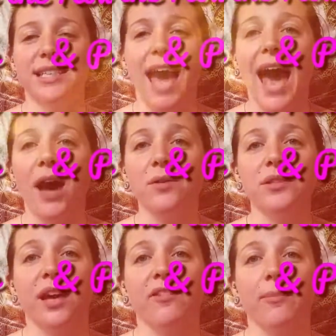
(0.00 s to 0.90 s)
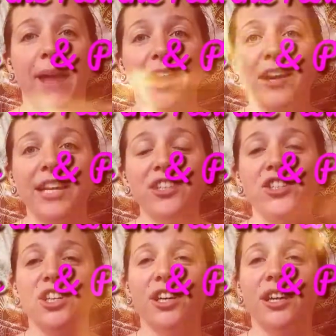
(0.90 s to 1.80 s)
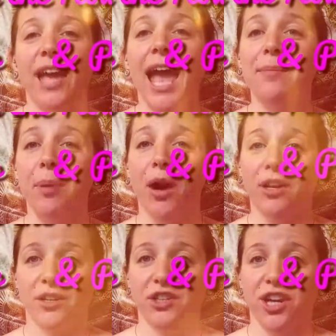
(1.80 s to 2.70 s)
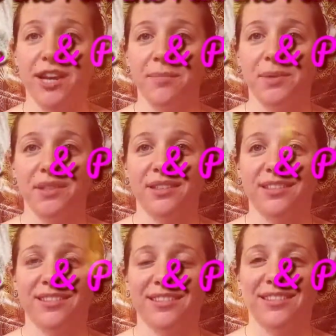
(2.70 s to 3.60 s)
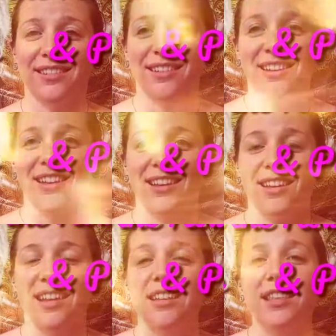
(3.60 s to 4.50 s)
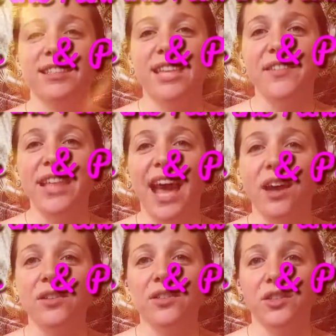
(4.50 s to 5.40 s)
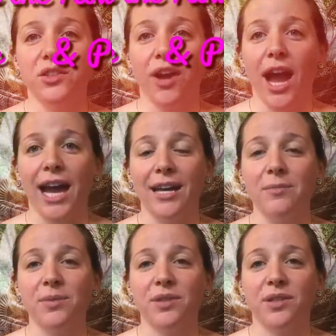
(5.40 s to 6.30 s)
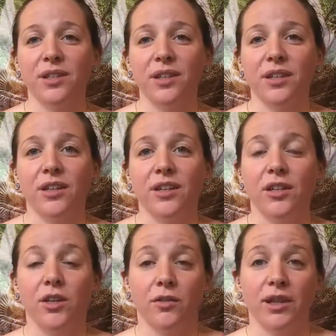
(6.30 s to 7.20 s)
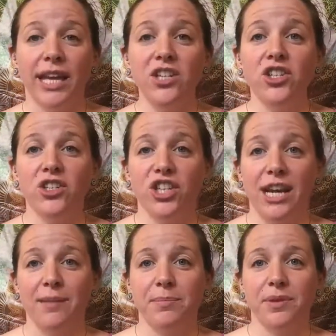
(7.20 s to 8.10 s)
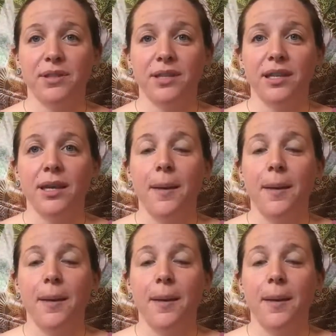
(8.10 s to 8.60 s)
is the house of marriage and partnerships. The 7th house describes your relationships,